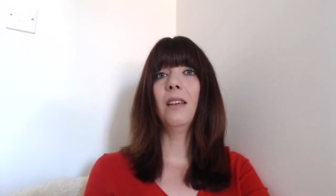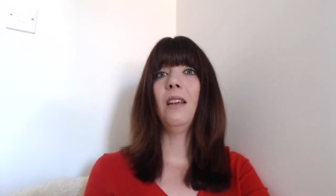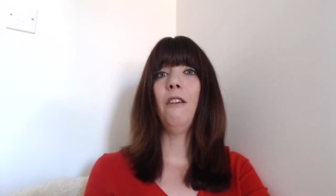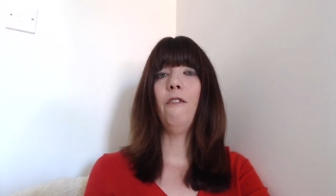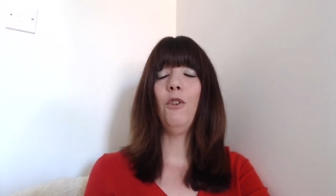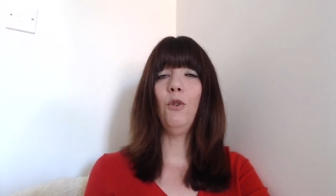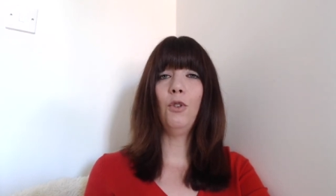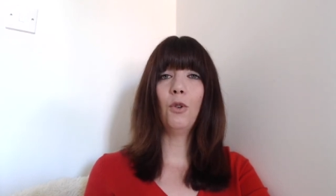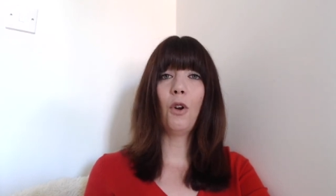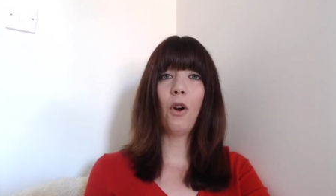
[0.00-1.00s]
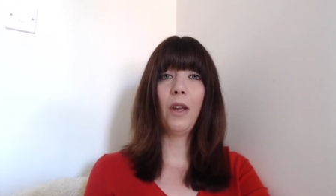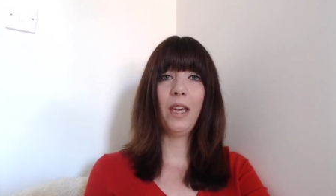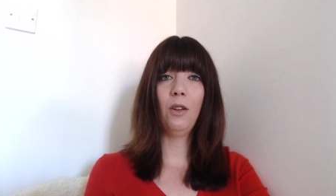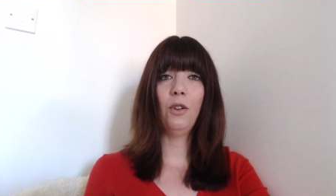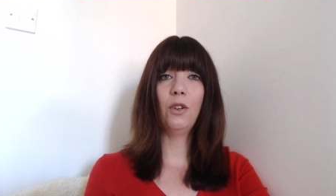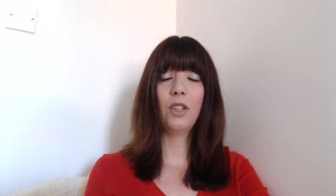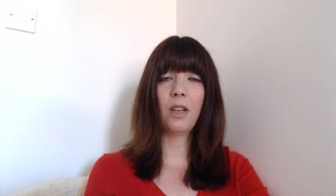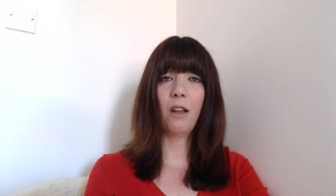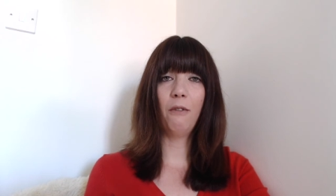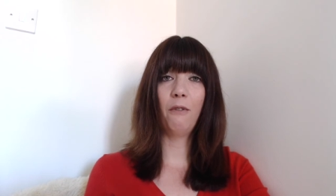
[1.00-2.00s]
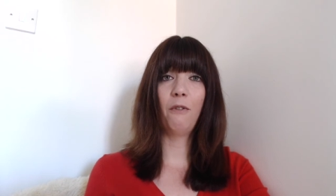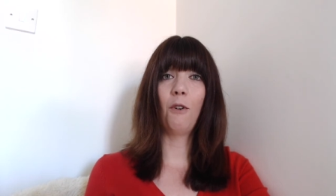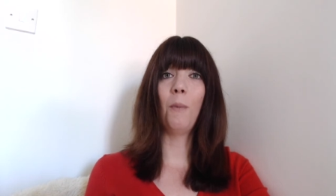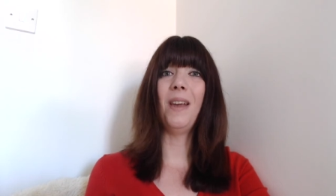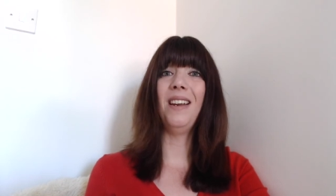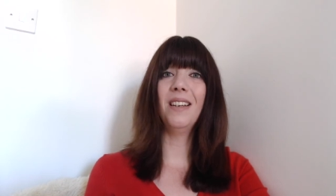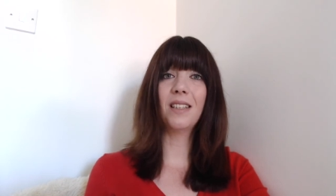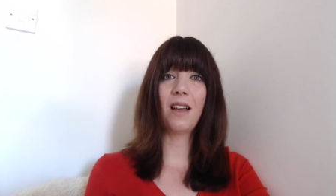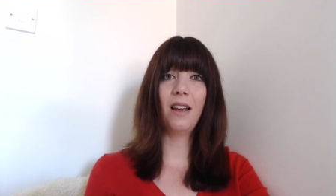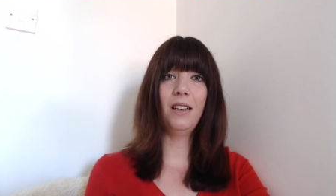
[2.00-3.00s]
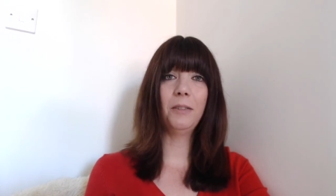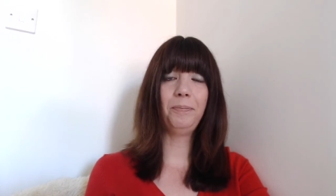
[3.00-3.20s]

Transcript: that if you do not heal yourself from inside,